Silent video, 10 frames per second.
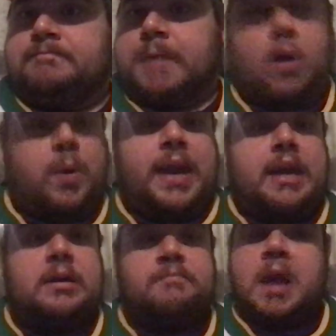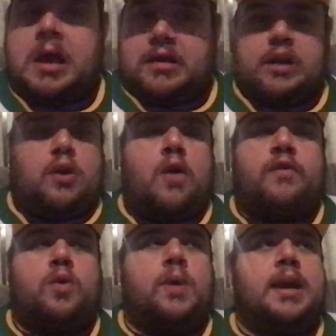a little
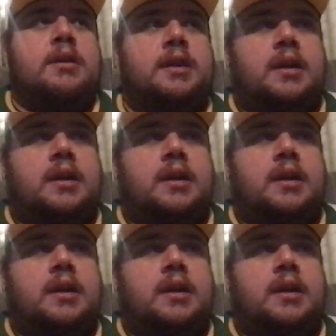over a week,